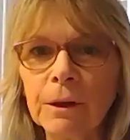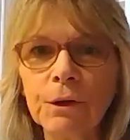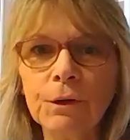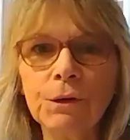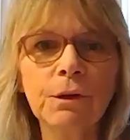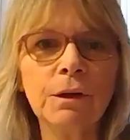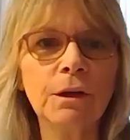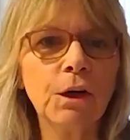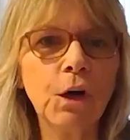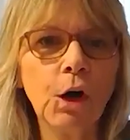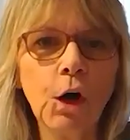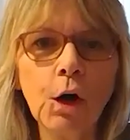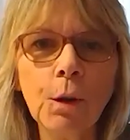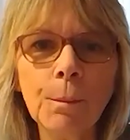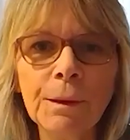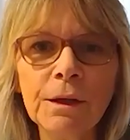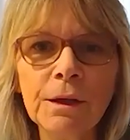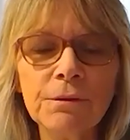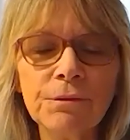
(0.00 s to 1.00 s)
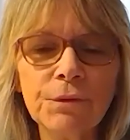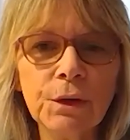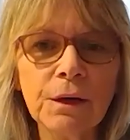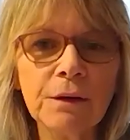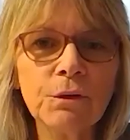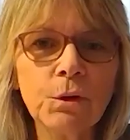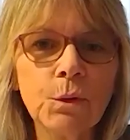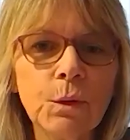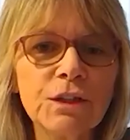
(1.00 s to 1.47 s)
You can call me if you
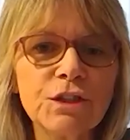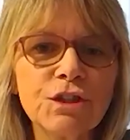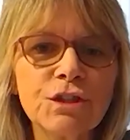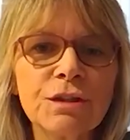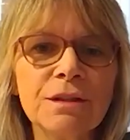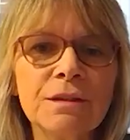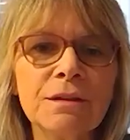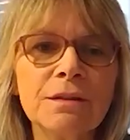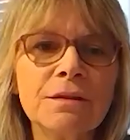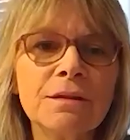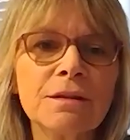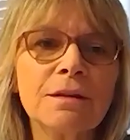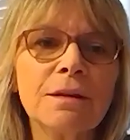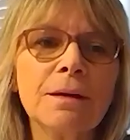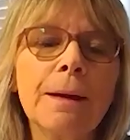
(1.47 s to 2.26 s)
have questions.